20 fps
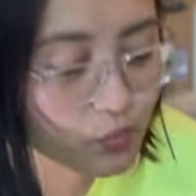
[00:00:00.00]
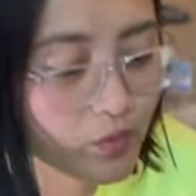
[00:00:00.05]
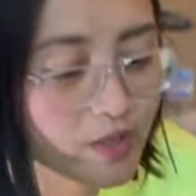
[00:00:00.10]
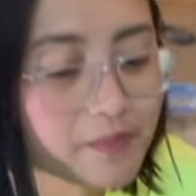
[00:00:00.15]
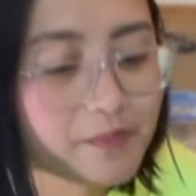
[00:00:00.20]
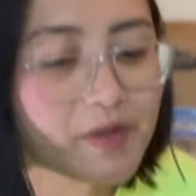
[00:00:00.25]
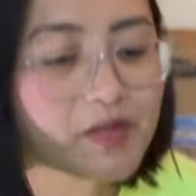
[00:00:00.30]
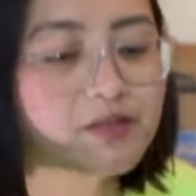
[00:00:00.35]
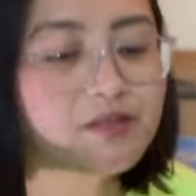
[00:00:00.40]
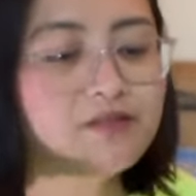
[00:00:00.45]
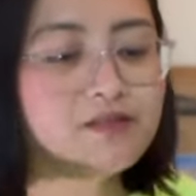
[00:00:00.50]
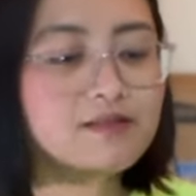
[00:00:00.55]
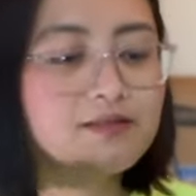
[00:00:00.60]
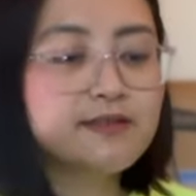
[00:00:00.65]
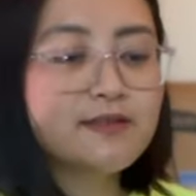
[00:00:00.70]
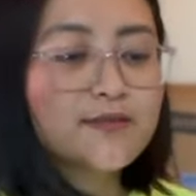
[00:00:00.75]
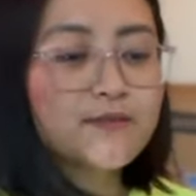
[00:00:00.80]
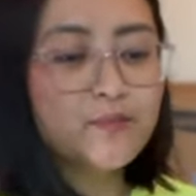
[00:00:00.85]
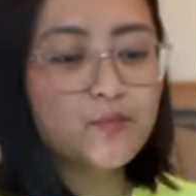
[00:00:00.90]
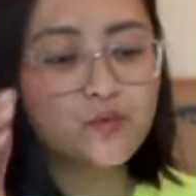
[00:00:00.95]
is way better.
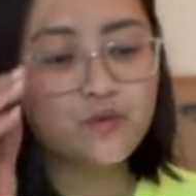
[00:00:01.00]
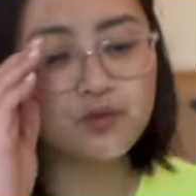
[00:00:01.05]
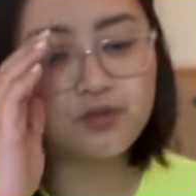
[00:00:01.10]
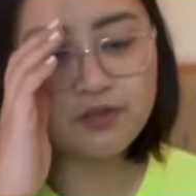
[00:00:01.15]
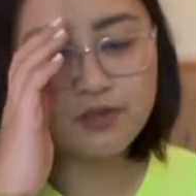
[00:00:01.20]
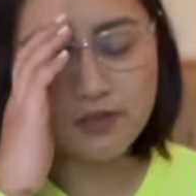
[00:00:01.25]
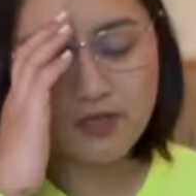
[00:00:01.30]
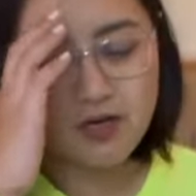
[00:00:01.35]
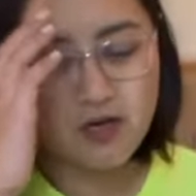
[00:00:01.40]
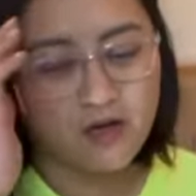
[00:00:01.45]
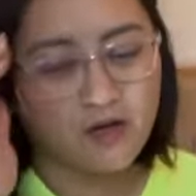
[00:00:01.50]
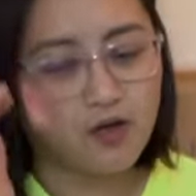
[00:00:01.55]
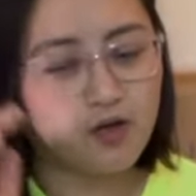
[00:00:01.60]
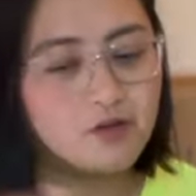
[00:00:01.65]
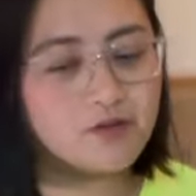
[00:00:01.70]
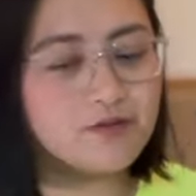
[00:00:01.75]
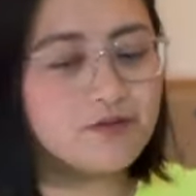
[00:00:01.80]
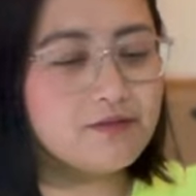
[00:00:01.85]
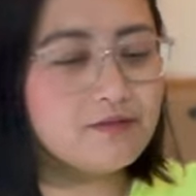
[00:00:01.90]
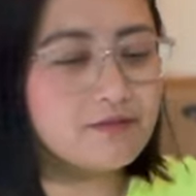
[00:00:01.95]
This is more
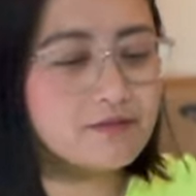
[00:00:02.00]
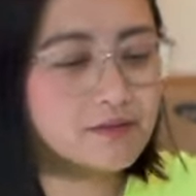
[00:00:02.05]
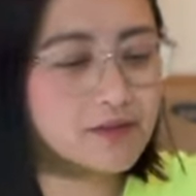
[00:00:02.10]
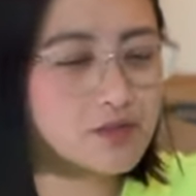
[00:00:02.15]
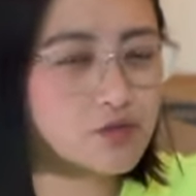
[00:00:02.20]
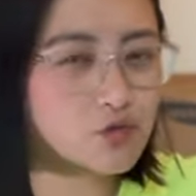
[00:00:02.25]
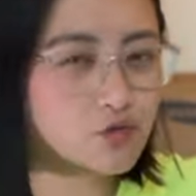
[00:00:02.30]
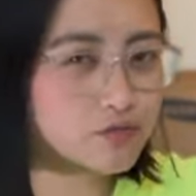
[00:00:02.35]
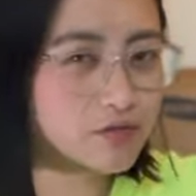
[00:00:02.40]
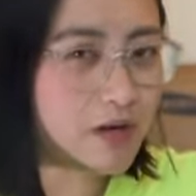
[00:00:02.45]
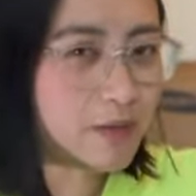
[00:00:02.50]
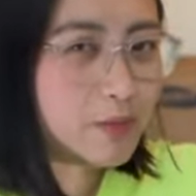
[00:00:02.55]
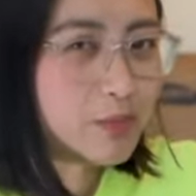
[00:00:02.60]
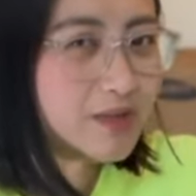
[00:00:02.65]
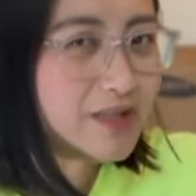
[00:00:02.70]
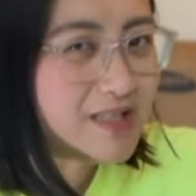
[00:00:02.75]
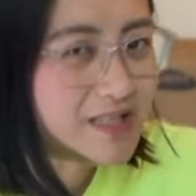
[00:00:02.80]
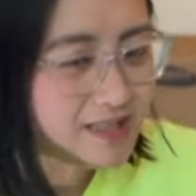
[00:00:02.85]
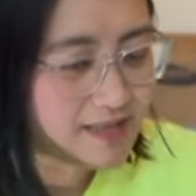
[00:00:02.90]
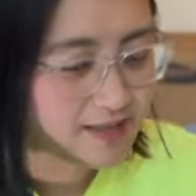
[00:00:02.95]
on the
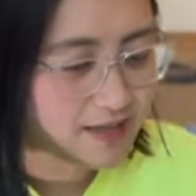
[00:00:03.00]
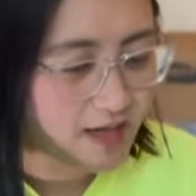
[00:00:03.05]
trebly